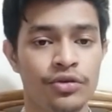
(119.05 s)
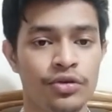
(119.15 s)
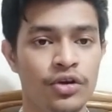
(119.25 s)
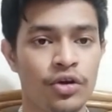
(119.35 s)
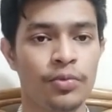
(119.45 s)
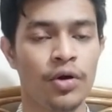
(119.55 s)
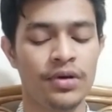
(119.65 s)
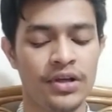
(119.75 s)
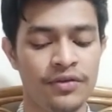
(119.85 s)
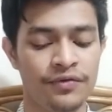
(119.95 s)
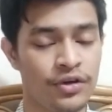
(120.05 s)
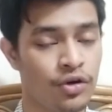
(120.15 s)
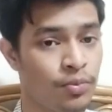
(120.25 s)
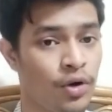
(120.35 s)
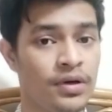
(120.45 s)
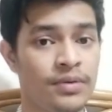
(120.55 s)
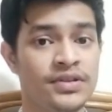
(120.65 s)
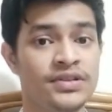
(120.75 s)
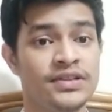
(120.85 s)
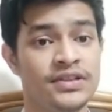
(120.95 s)
So your problem, if your problem
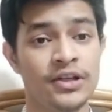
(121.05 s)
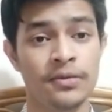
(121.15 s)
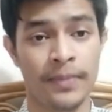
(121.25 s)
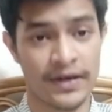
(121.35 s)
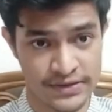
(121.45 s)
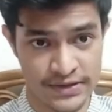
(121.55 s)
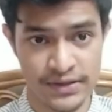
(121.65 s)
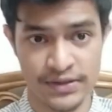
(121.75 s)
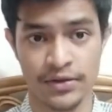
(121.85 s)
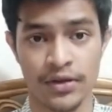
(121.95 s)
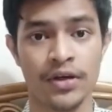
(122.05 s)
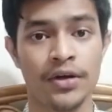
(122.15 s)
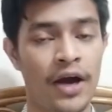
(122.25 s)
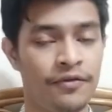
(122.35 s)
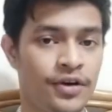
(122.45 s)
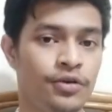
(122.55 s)
is still persist after